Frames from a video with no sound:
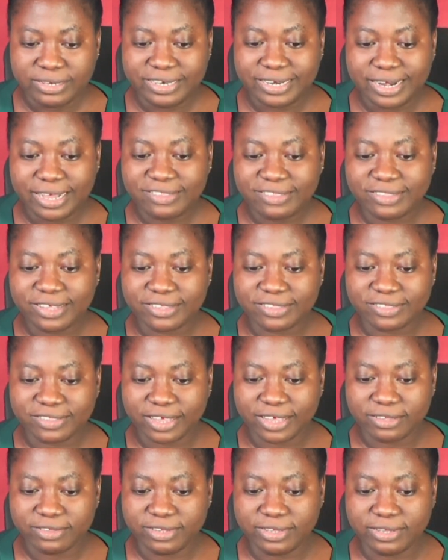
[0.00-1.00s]
The
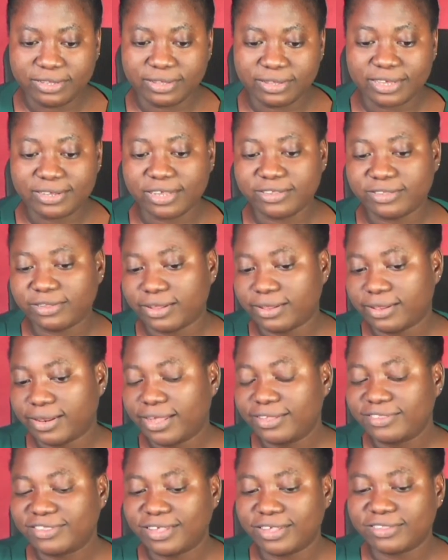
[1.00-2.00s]

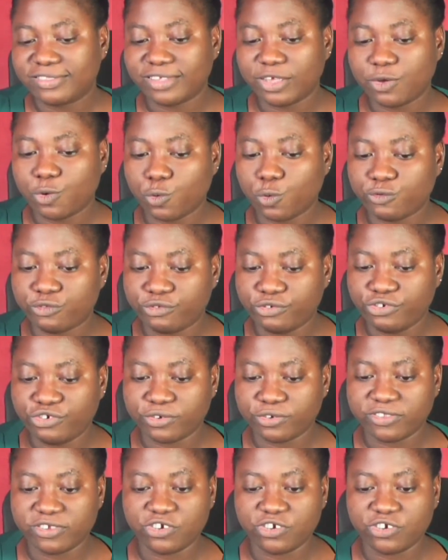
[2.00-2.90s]
1999 Constitution,